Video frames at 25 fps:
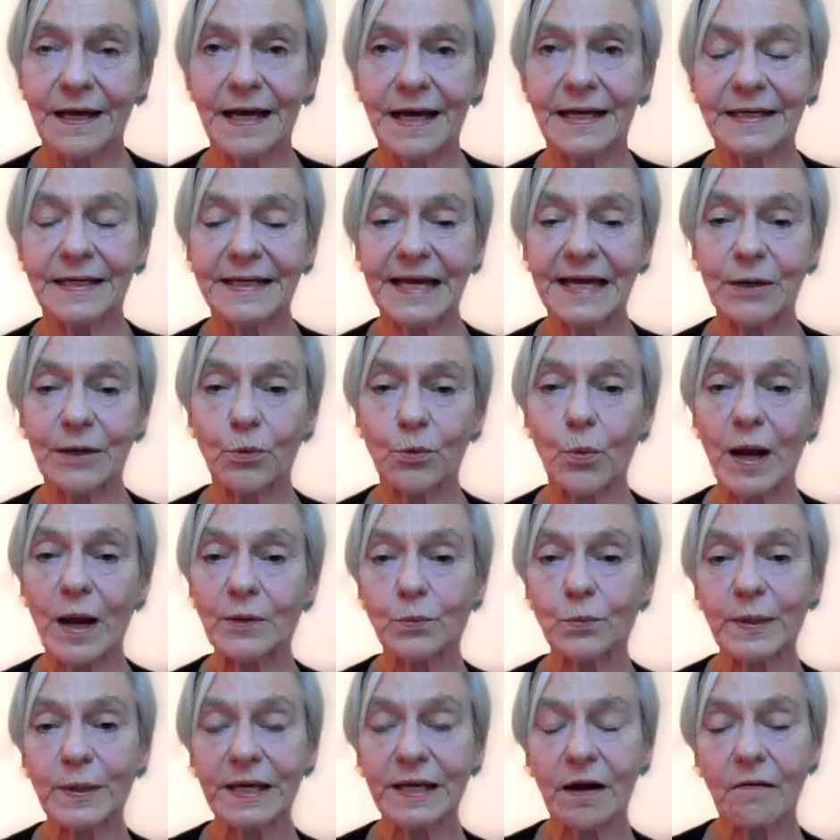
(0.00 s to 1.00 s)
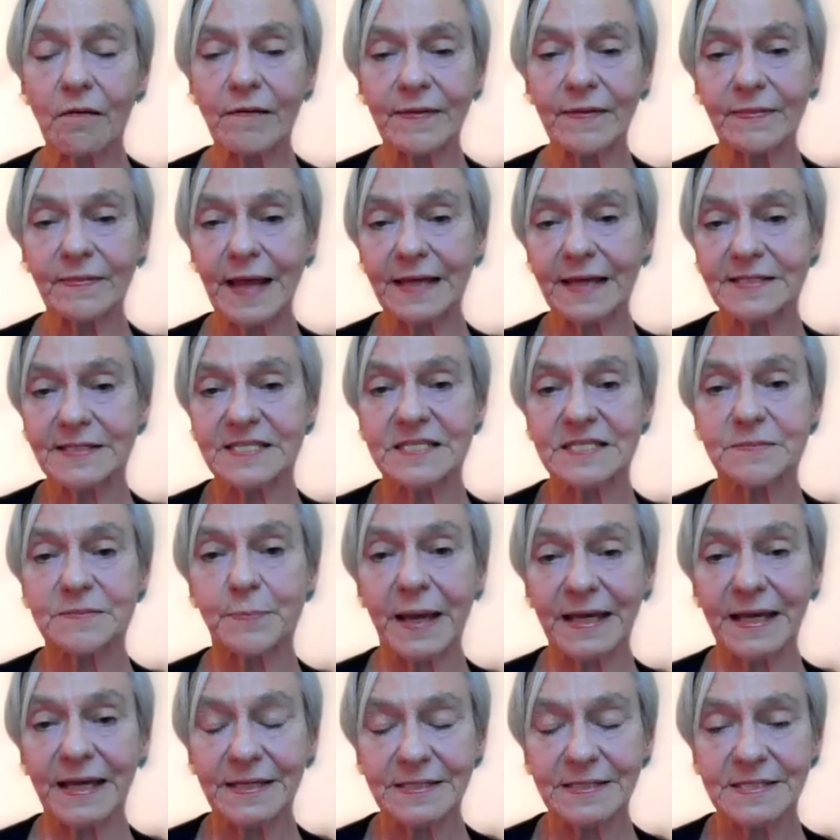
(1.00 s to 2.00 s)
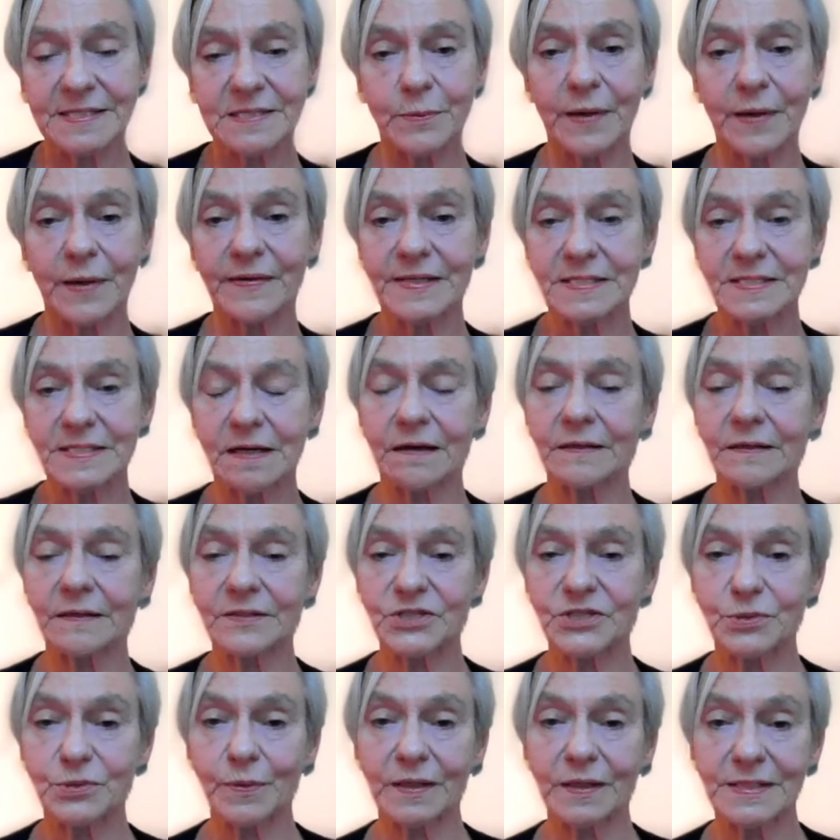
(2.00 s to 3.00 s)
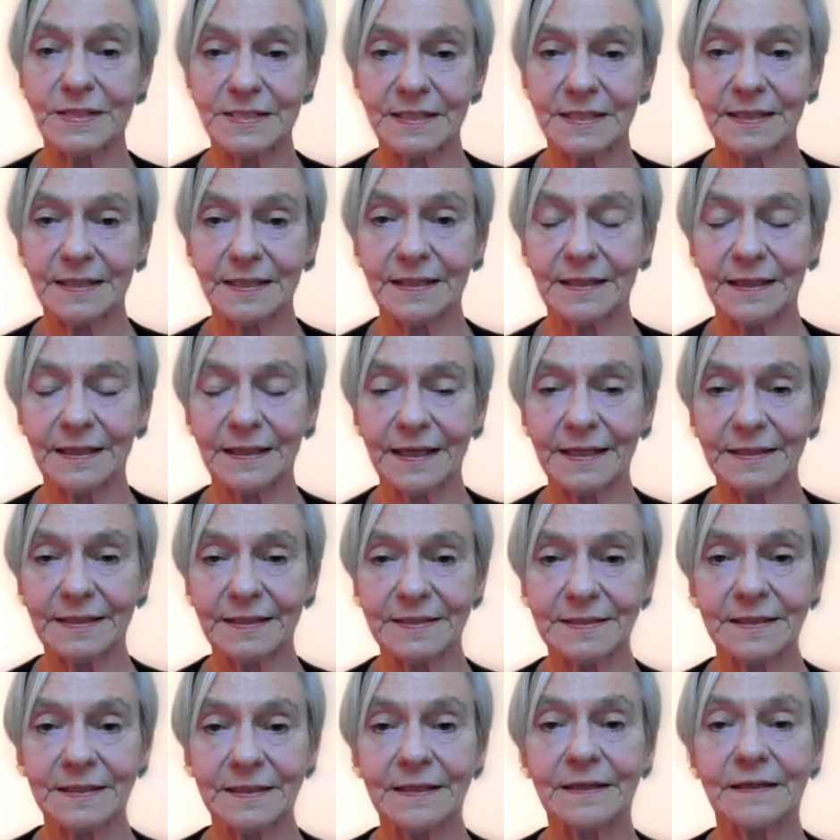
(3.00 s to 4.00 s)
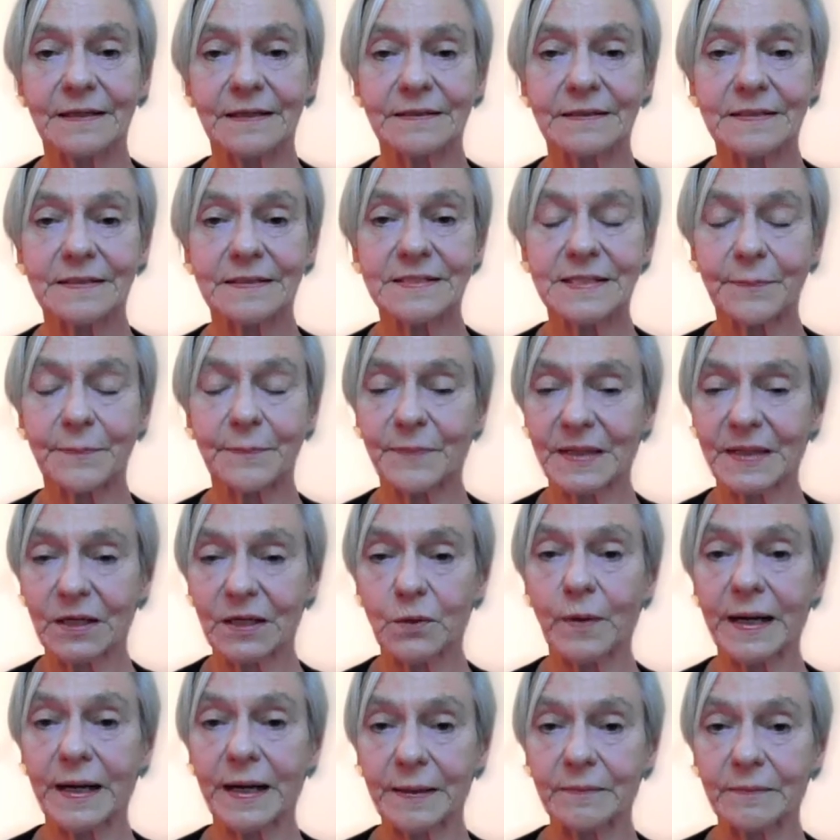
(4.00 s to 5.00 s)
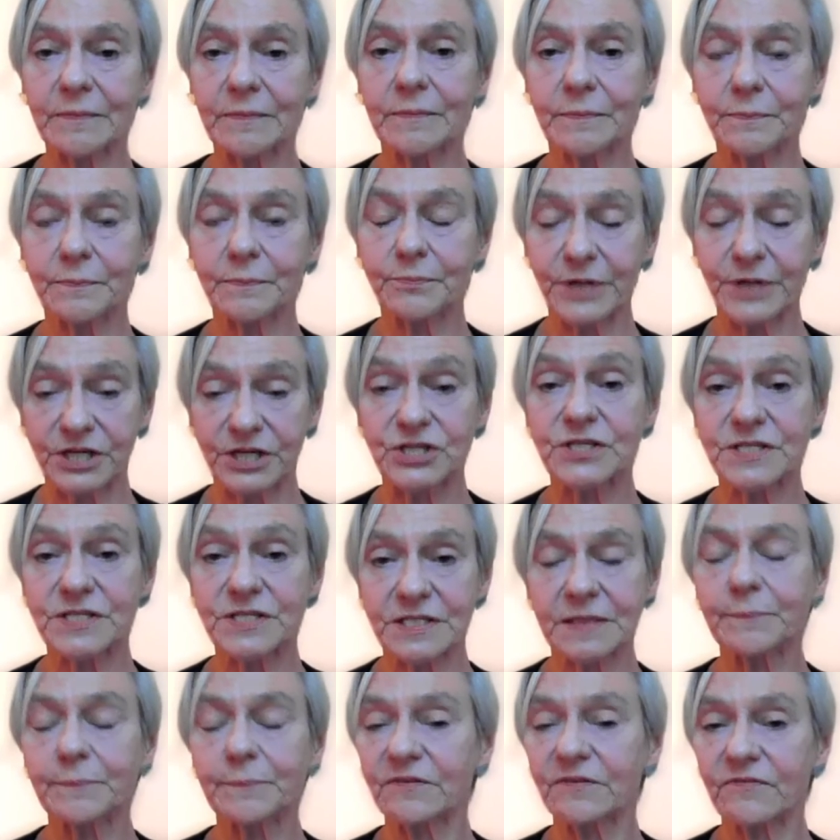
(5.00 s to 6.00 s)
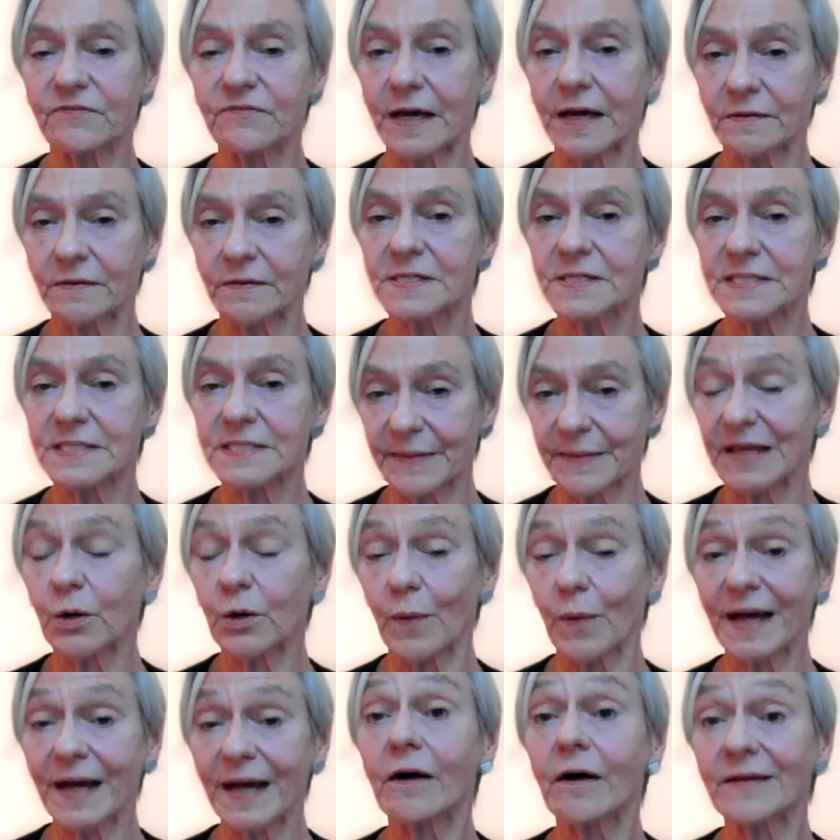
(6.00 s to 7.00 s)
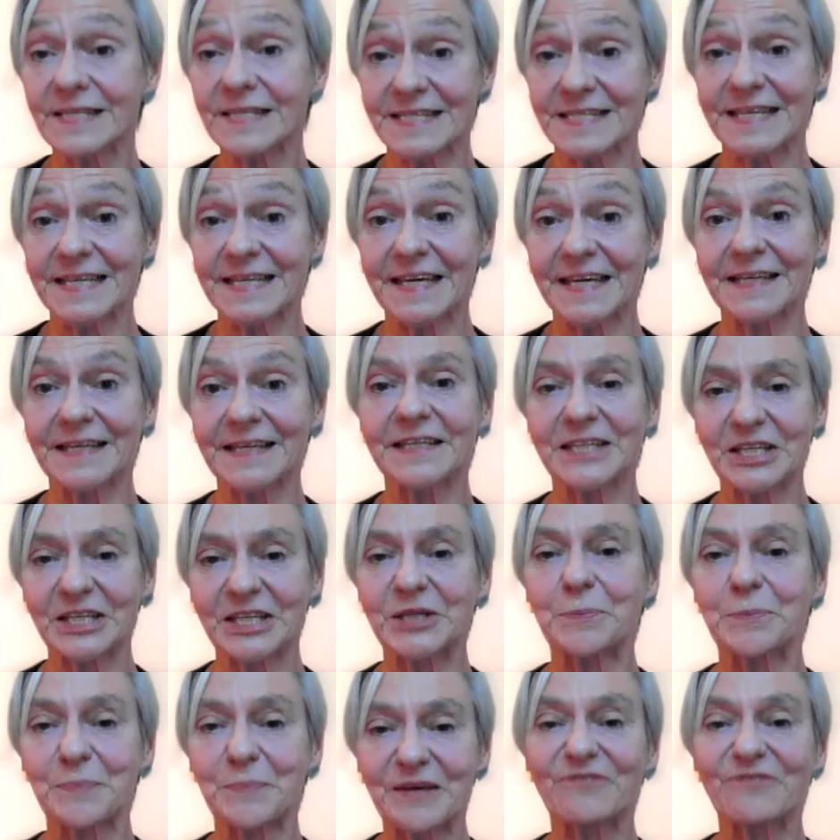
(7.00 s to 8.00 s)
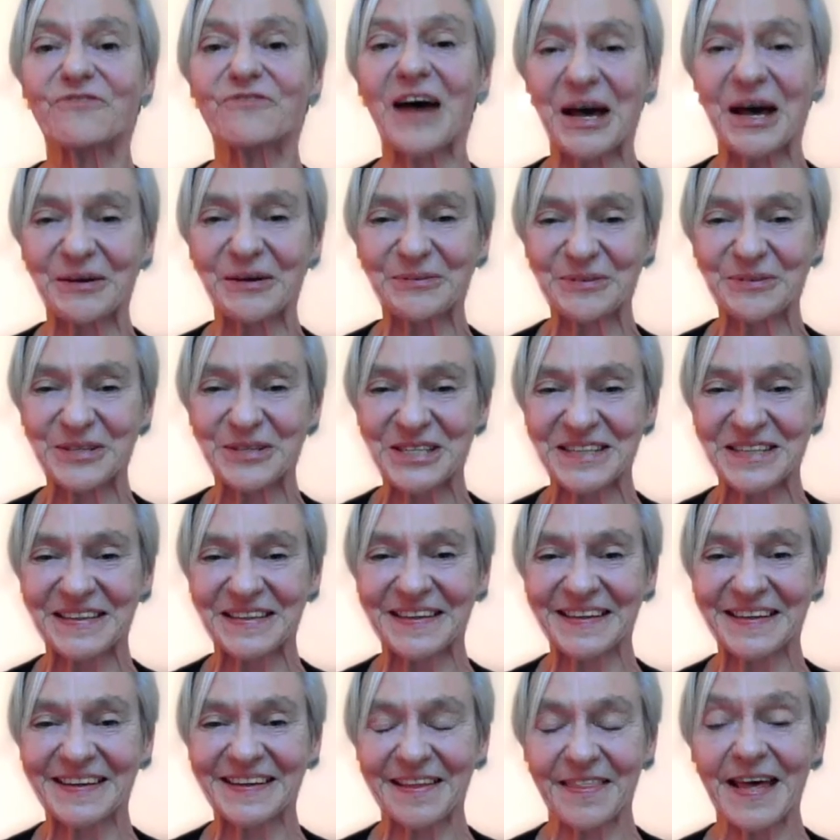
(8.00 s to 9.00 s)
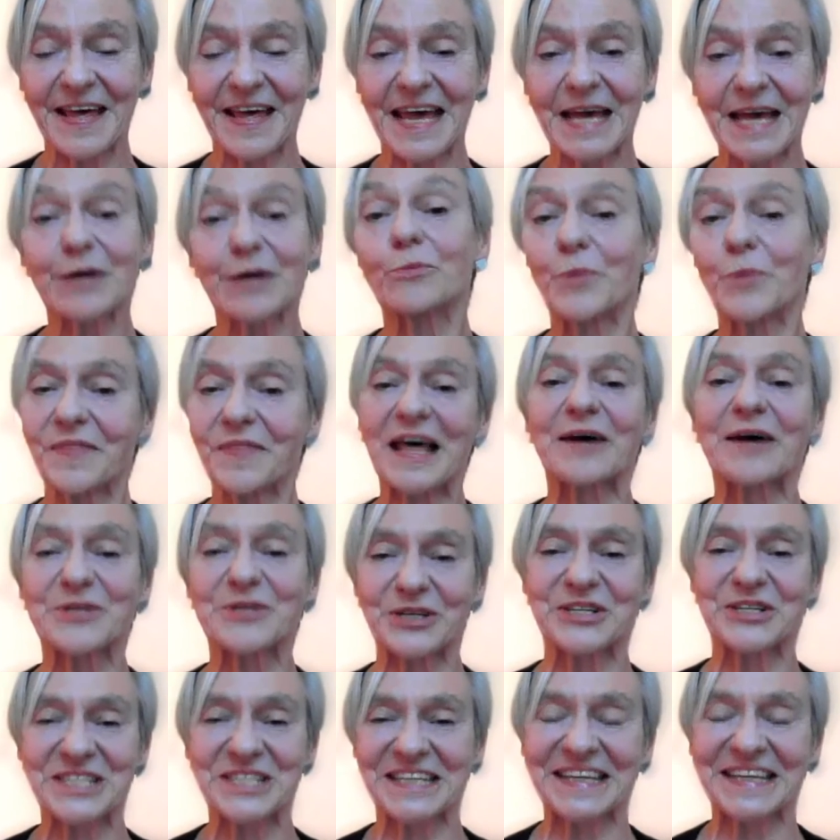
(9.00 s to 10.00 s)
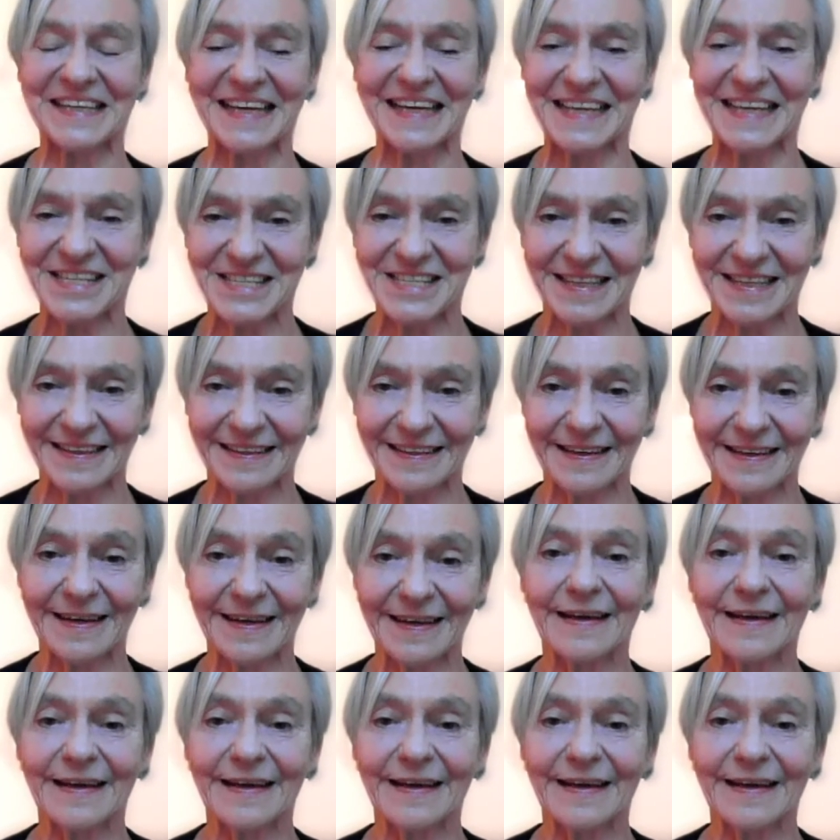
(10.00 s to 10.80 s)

And yet when we are in that space where it's hard to articulate, something quite precious can be found, something quite articulate can be found there without articulation.